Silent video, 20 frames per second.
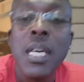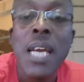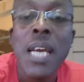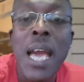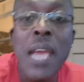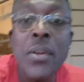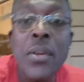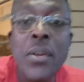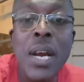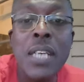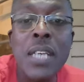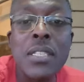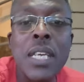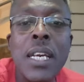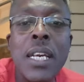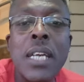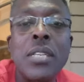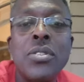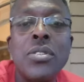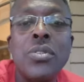Hey, you guys, I
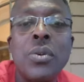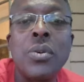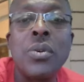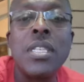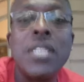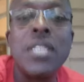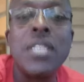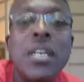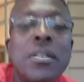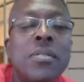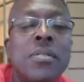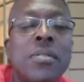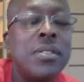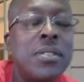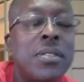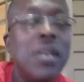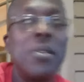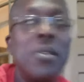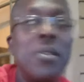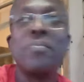got a story to tell.
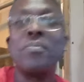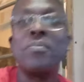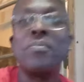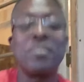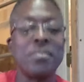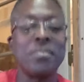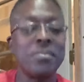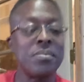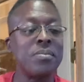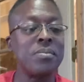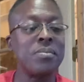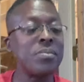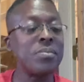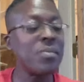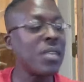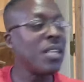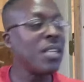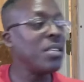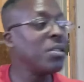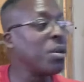So,
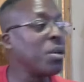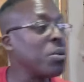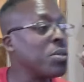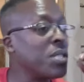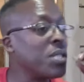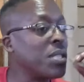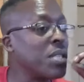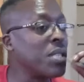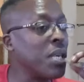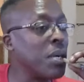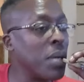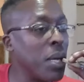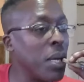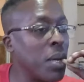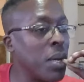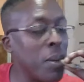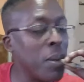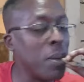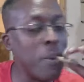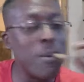there was this,
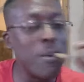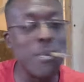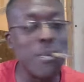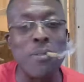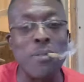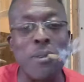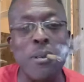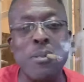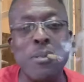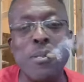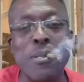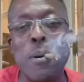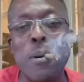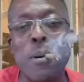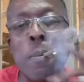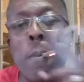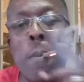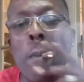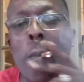it's gross though.